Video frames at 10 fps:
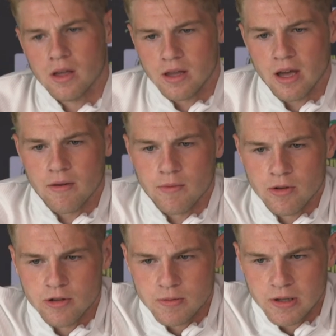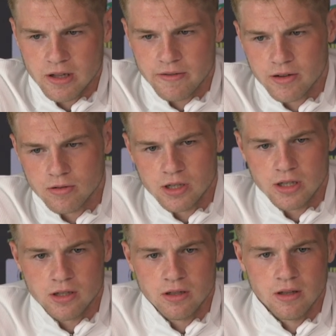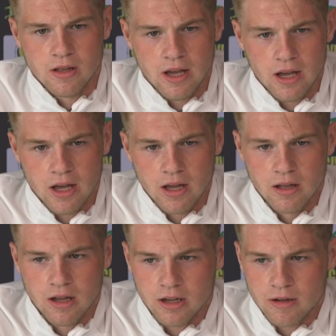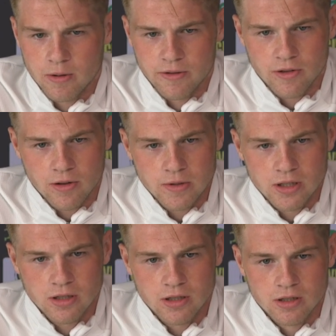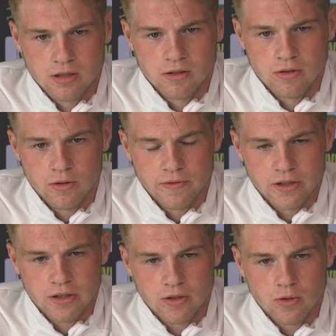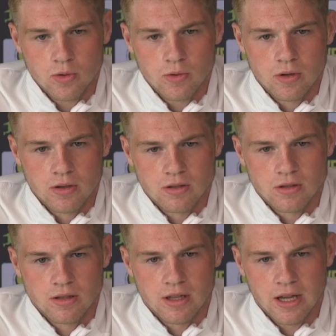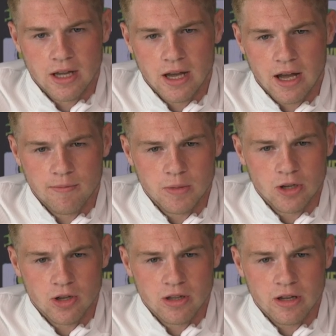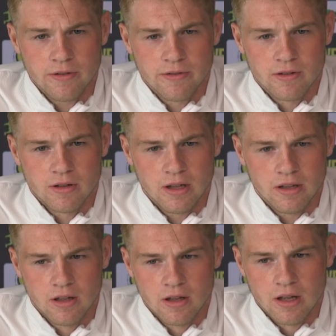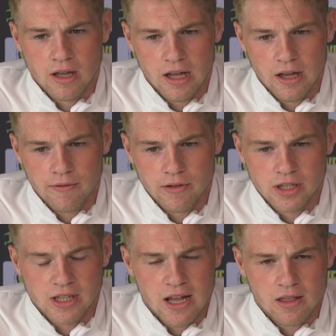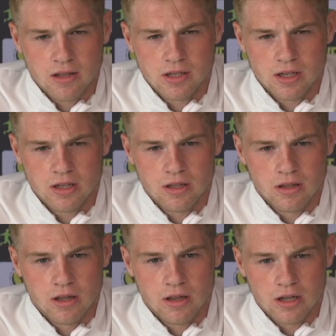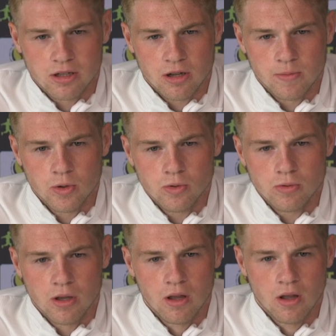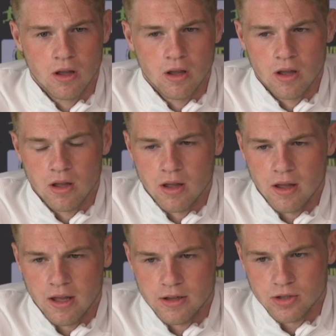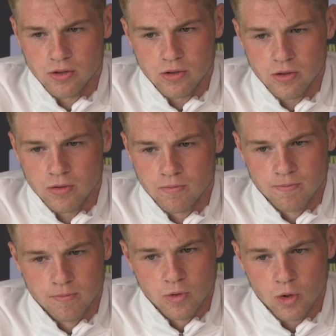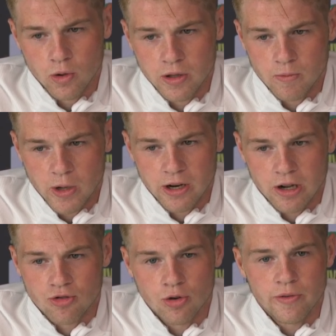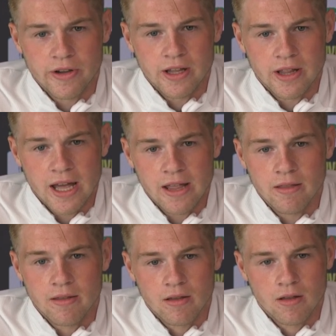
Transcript: Yeah, we know it's been a difficult season. I think our performances over the whole haven't been good enough for the standards that this club hold. So going and winning a trophy at the end,